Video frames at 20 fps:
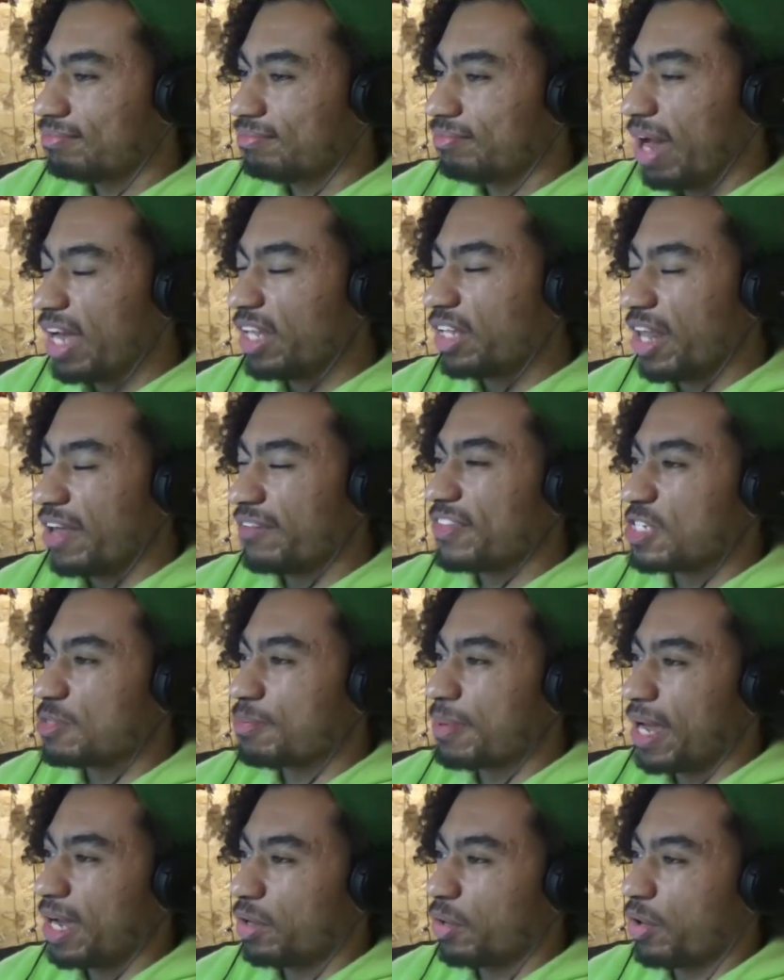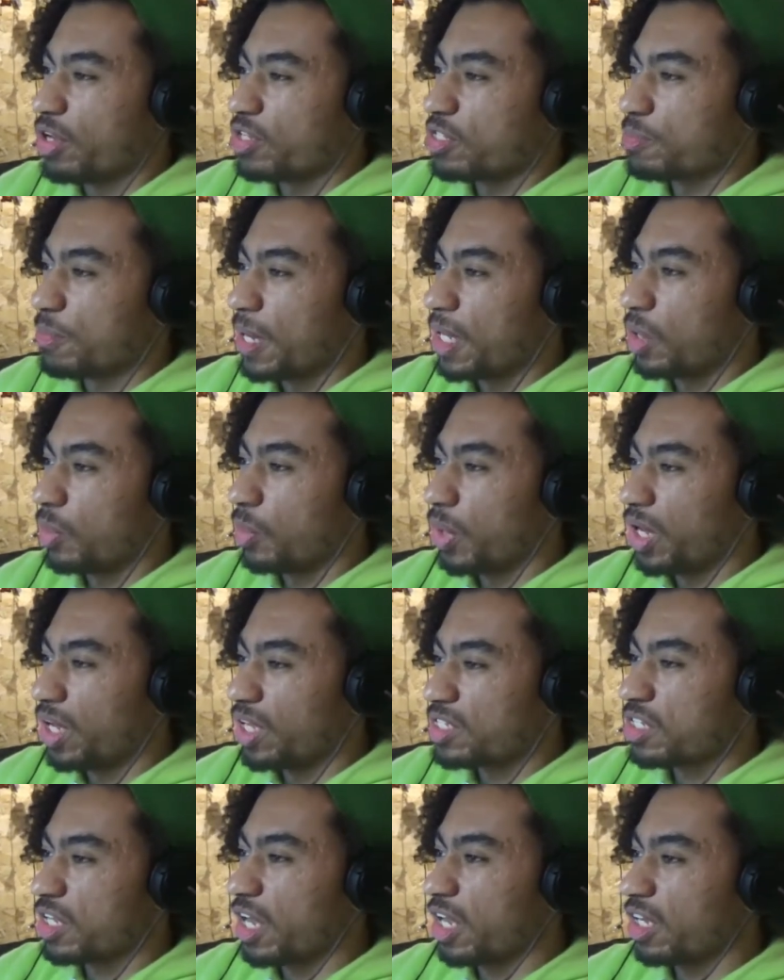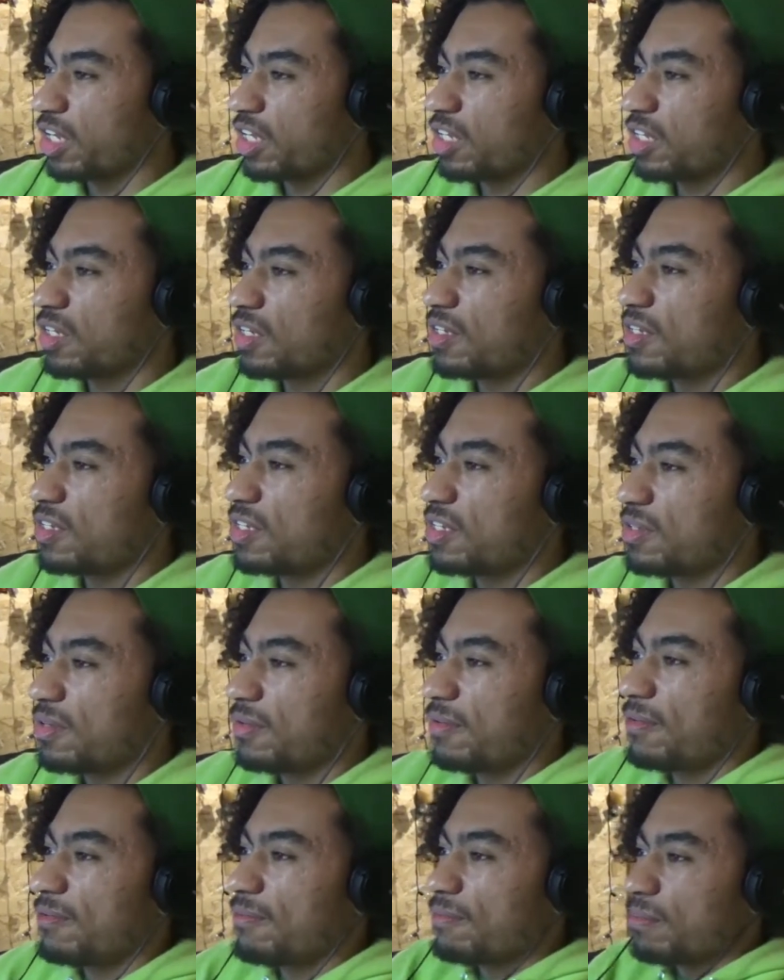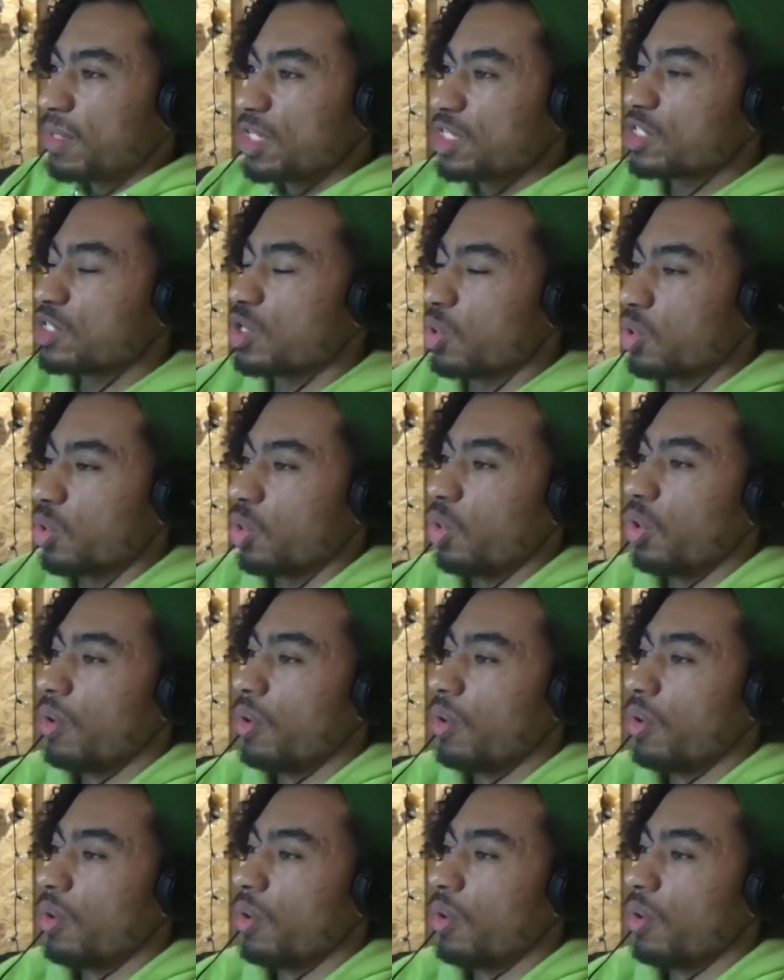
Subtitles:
I love these backgrounds, by the way. It's like... So cool.